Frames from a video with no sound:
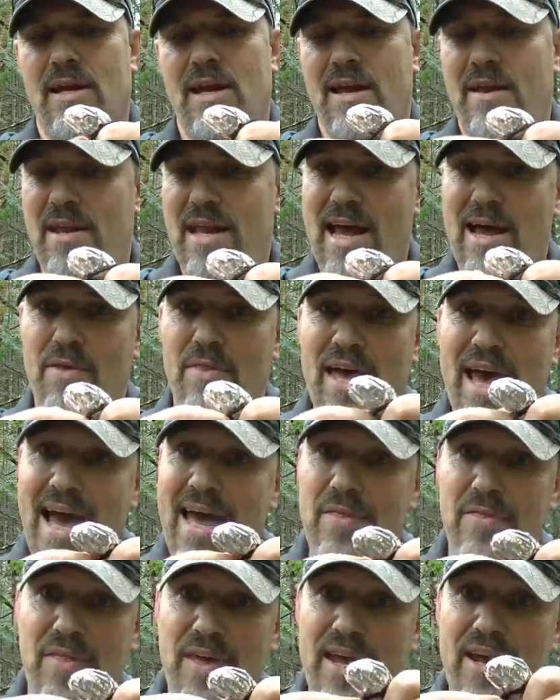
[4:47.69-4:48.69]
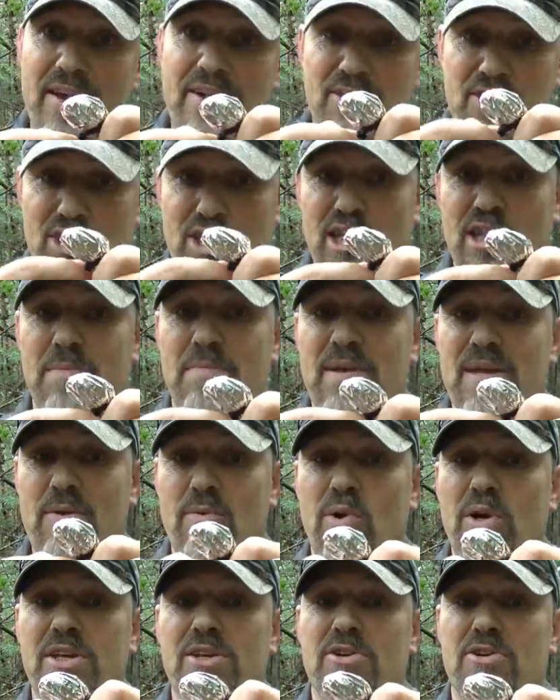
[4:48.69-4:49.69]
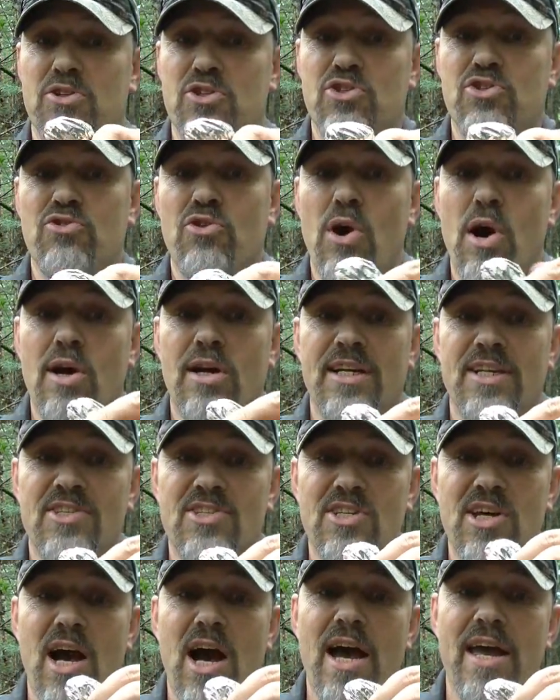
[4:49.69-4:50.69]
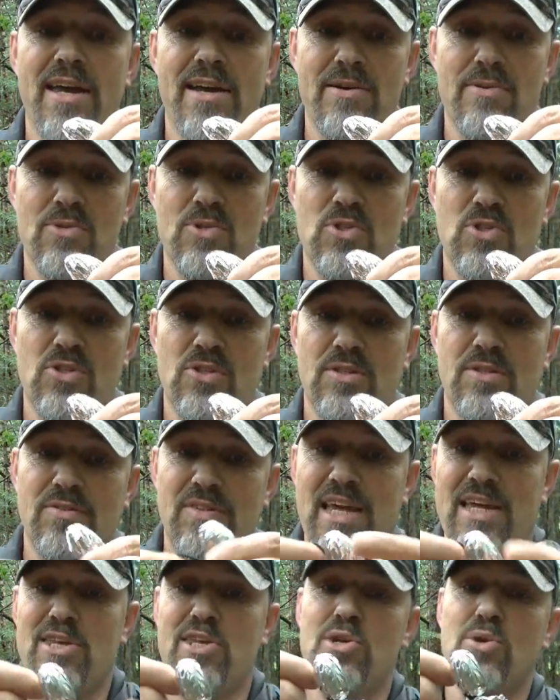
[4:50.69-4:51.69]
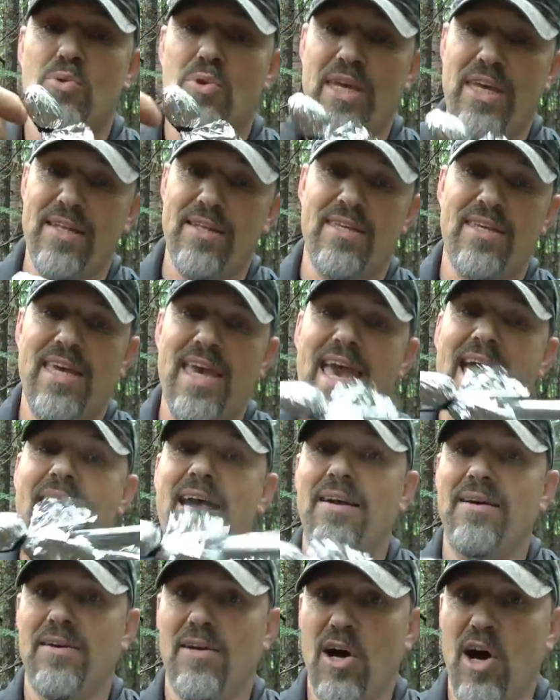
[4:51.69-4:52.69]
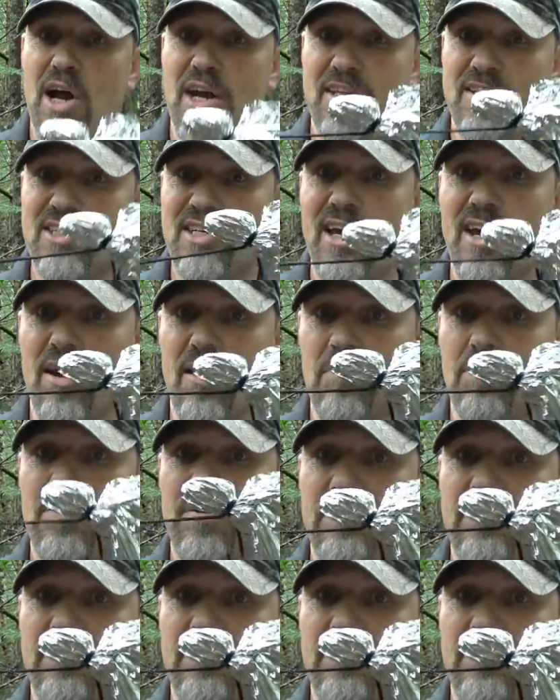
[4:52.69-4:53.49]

And now that there is going to be one of your strongest tie-outs that you can get on a tarp.